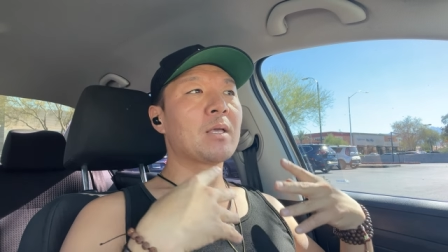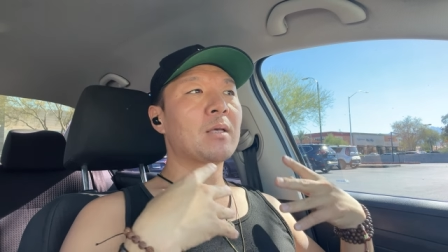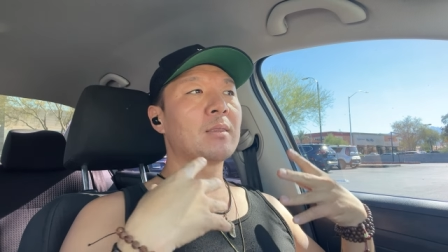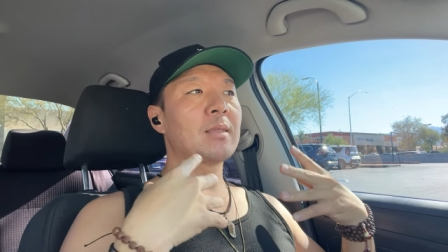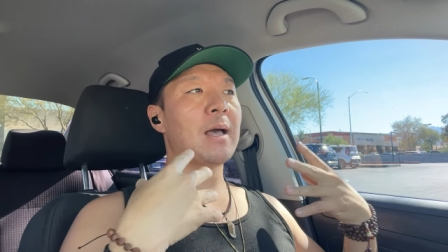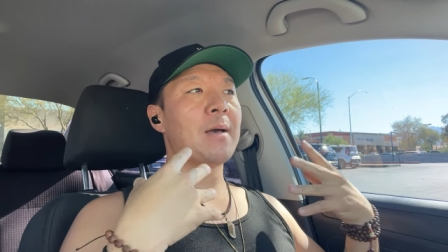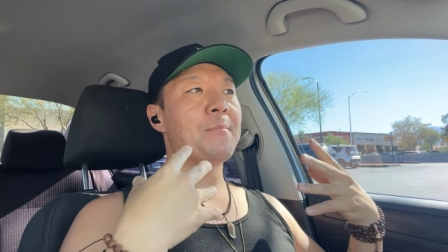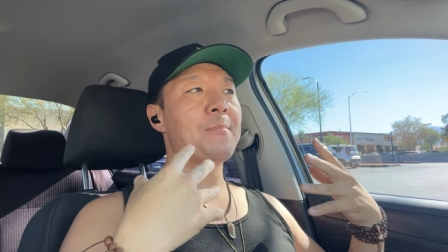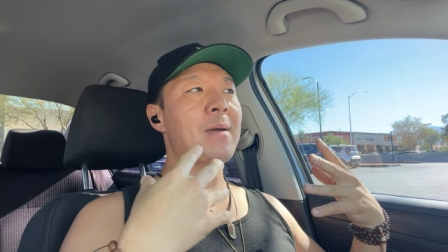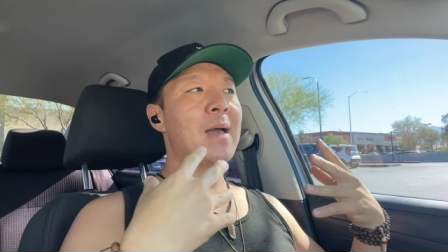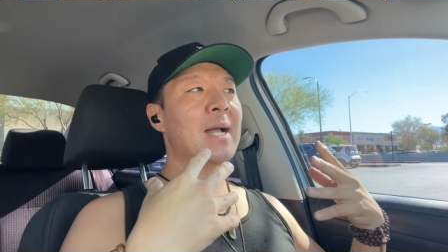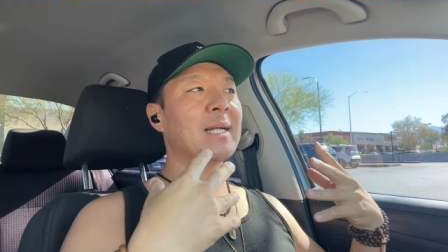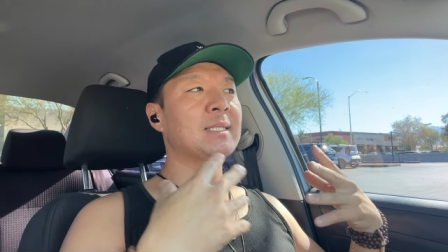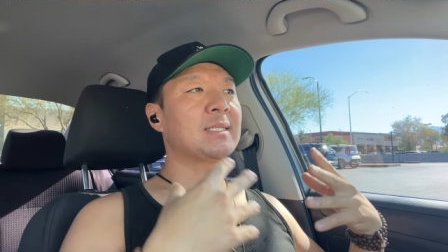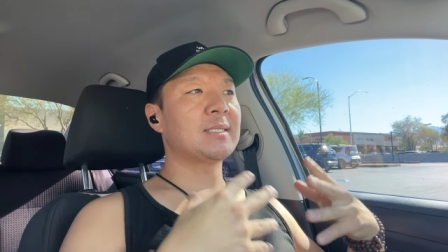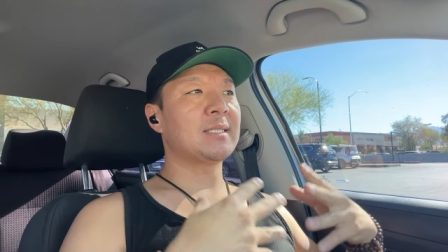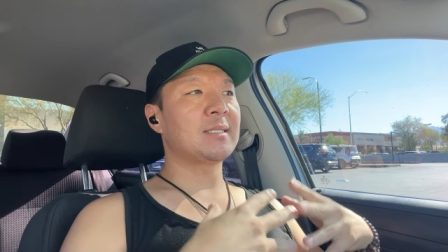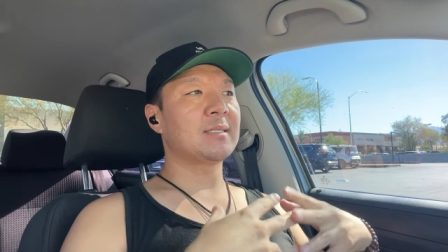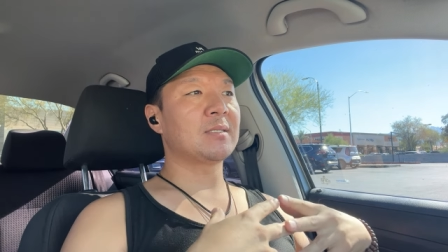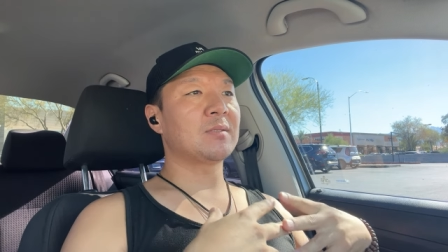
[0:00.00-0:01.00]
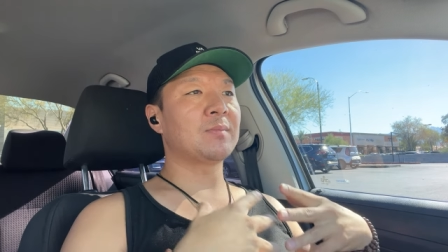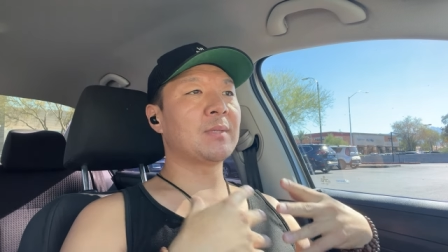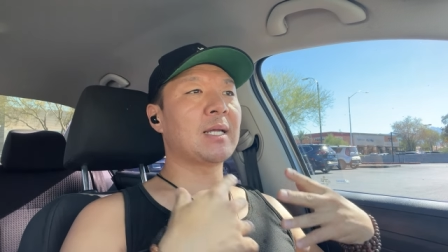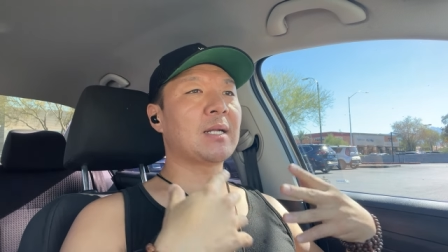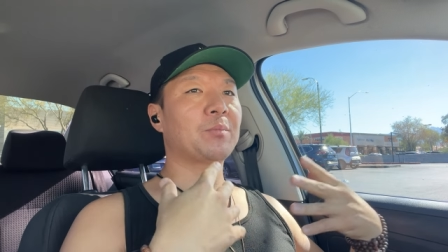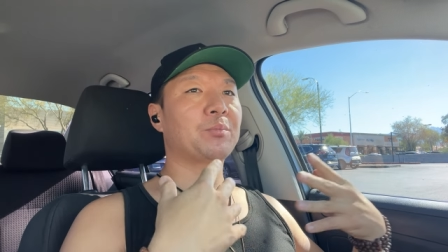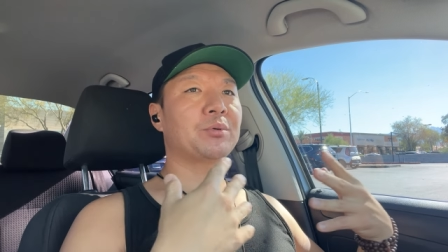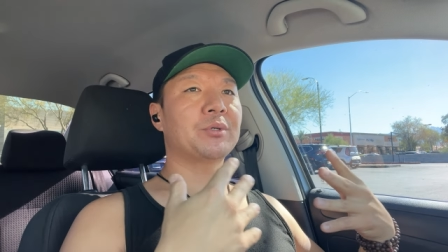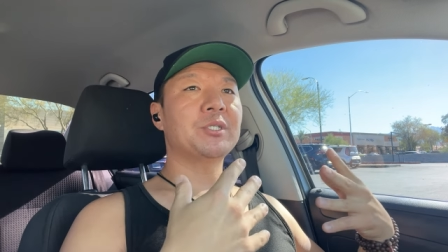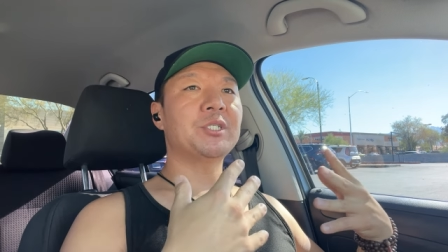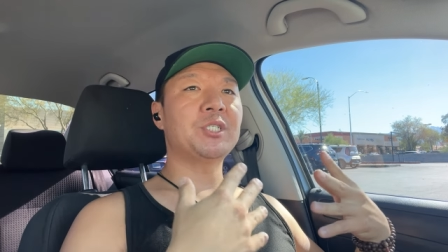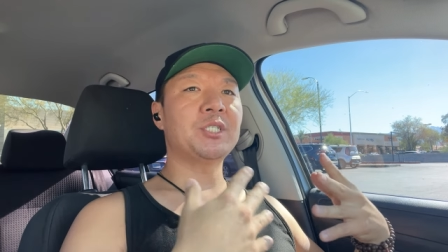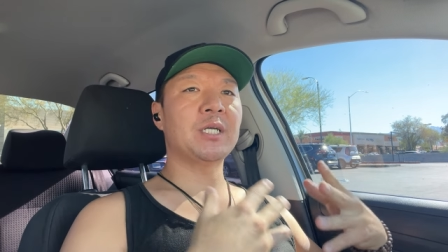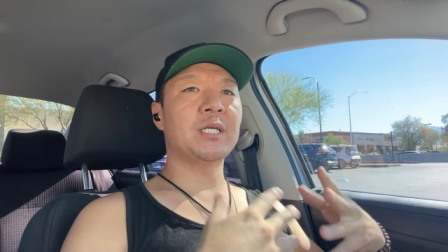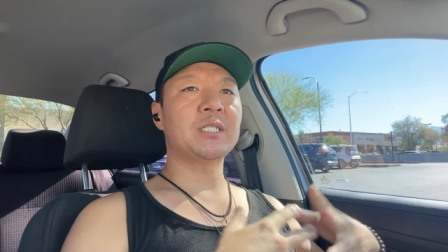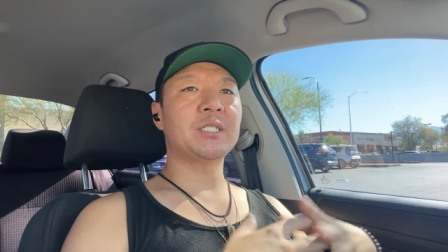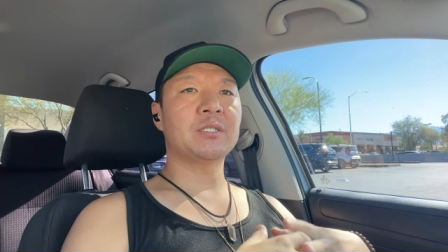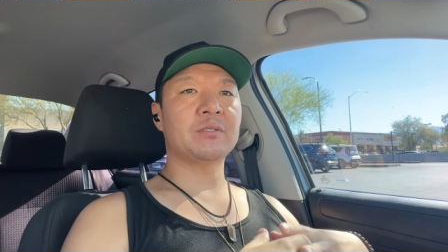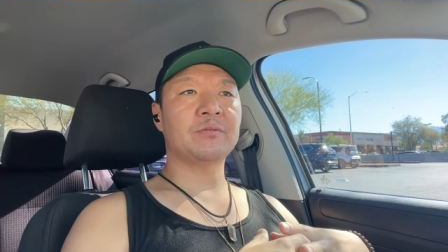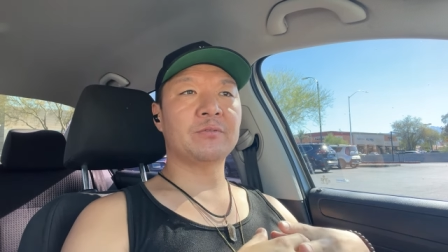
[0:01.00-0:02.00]
That magnetism, that
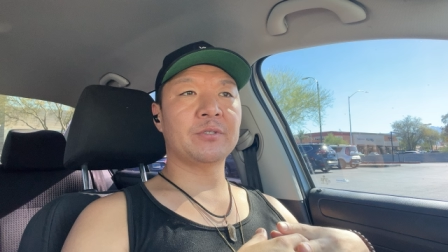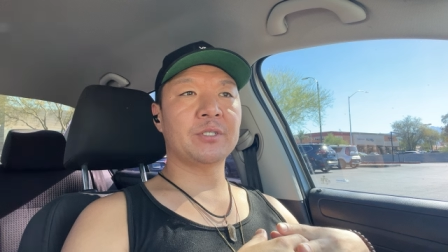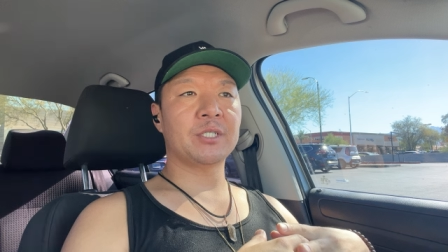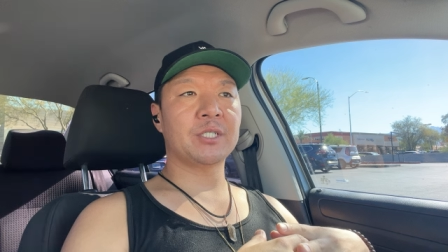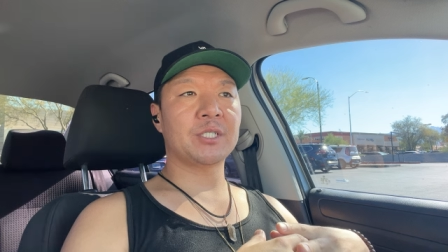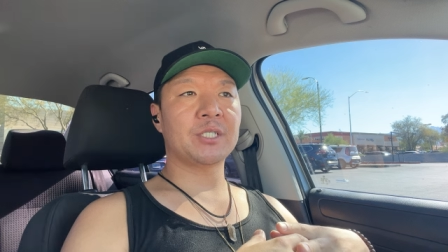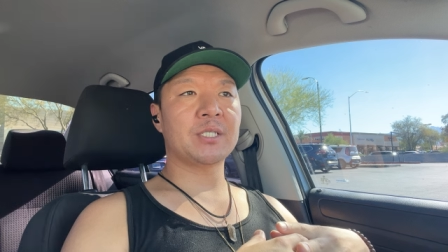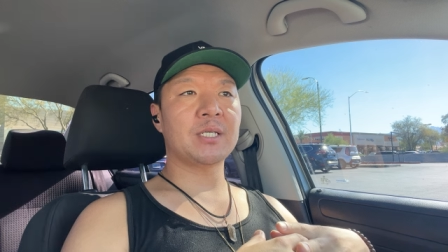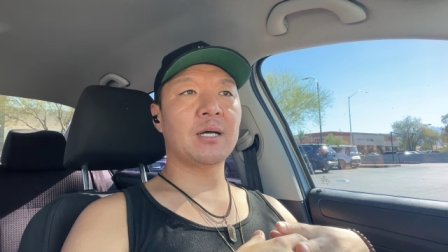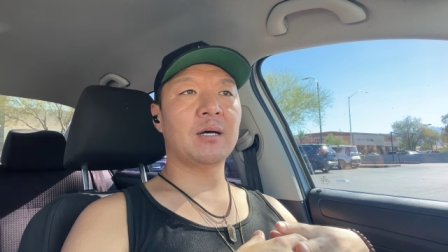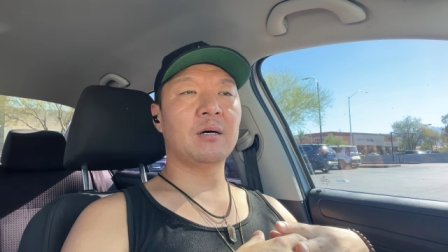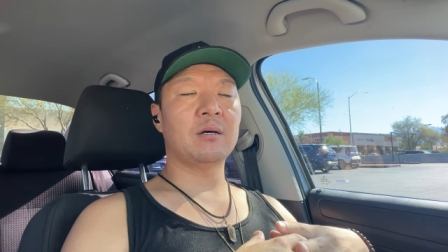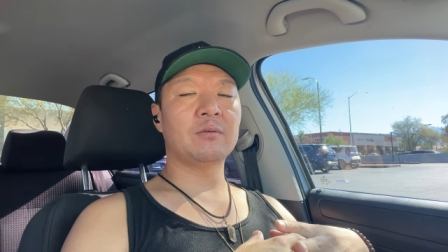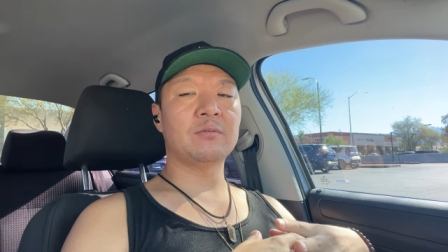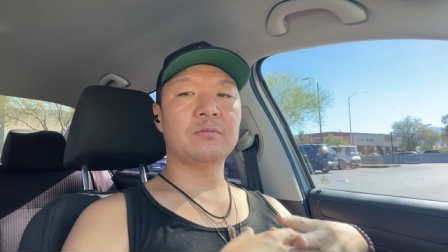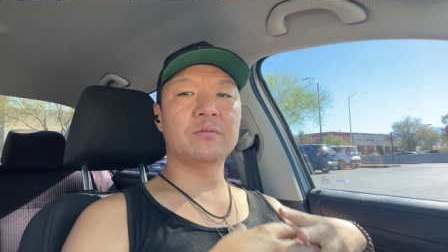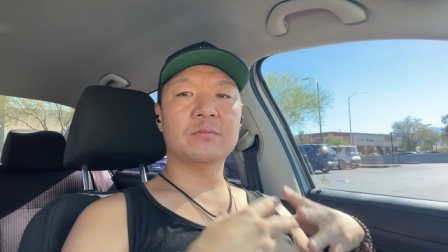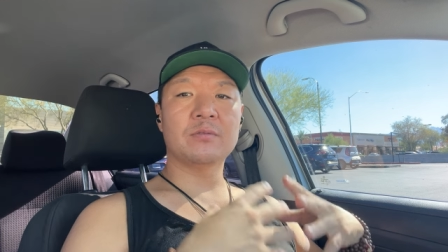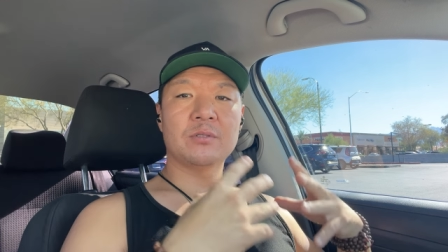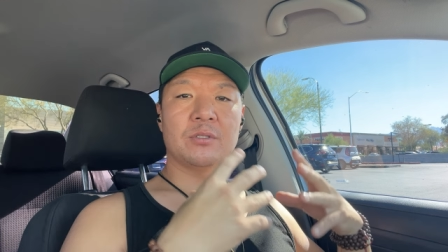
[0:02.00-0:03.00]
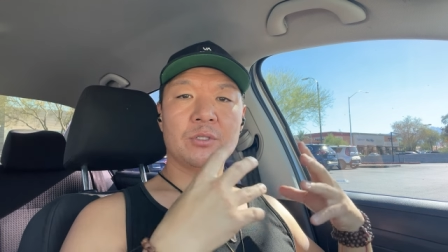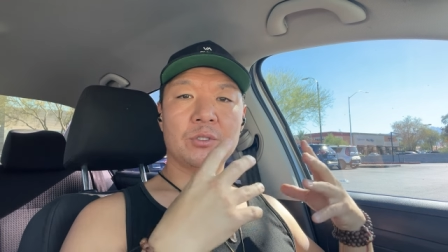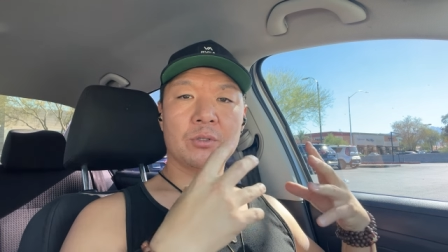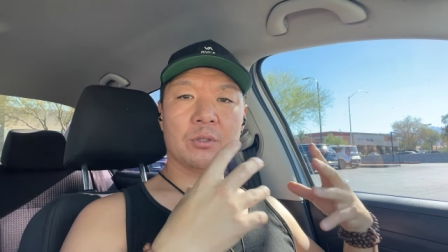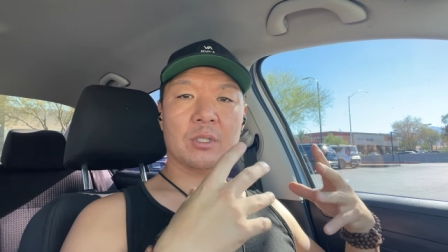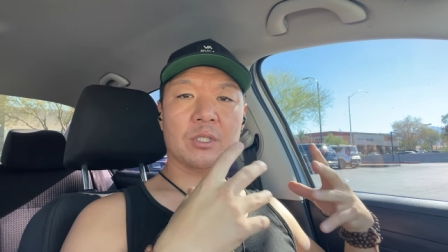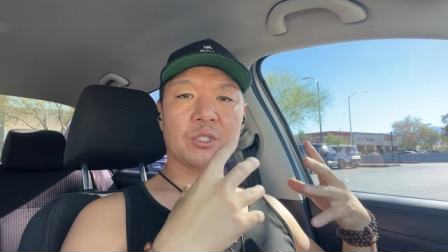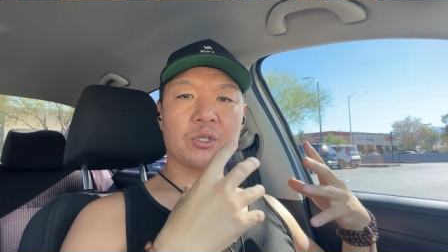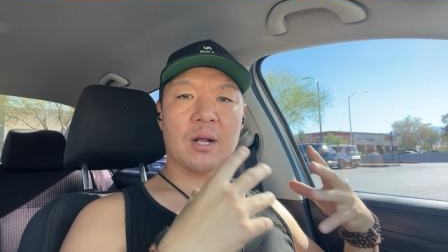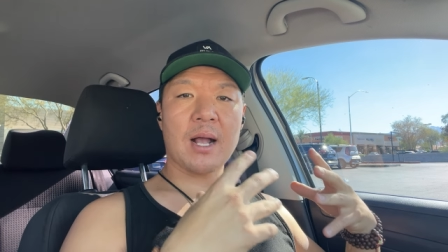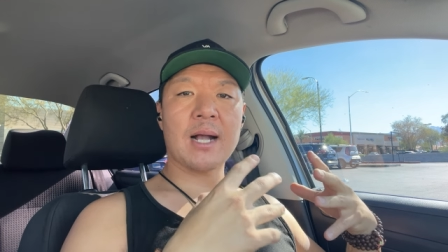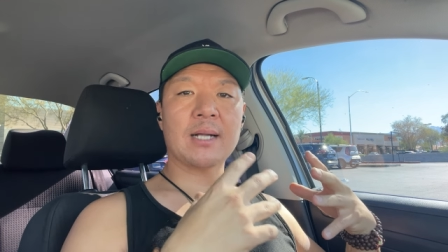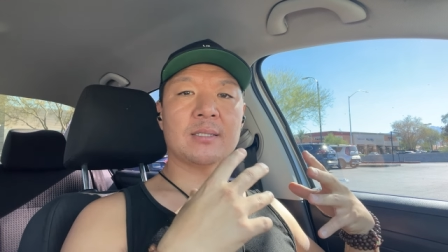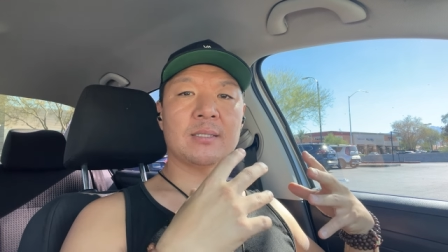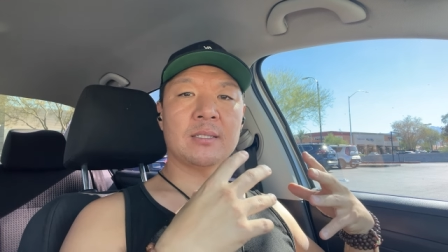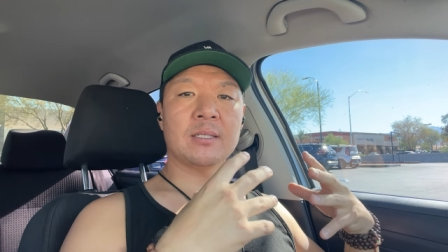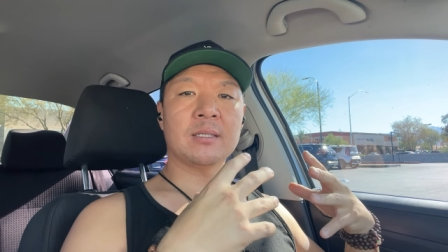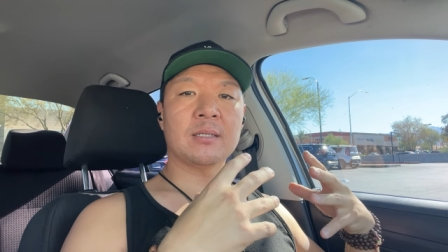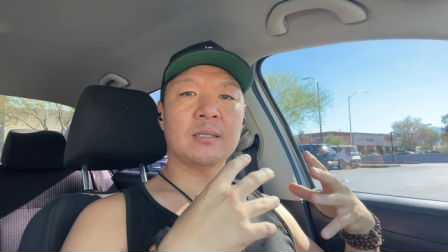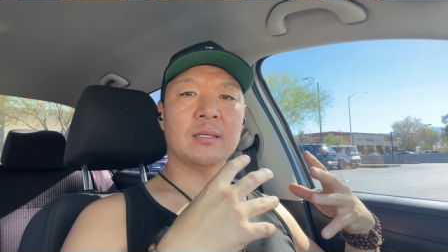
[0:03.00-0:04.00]
appreciation for yourself, you're
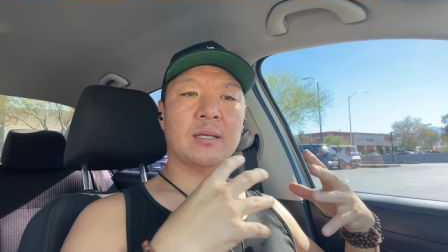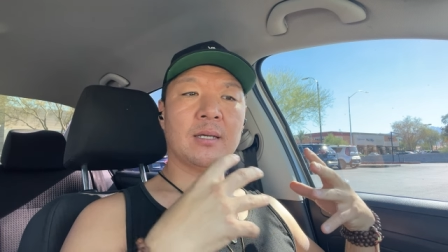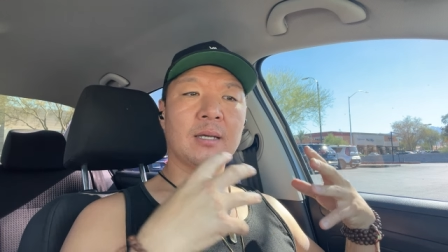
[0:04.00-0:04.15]
attracting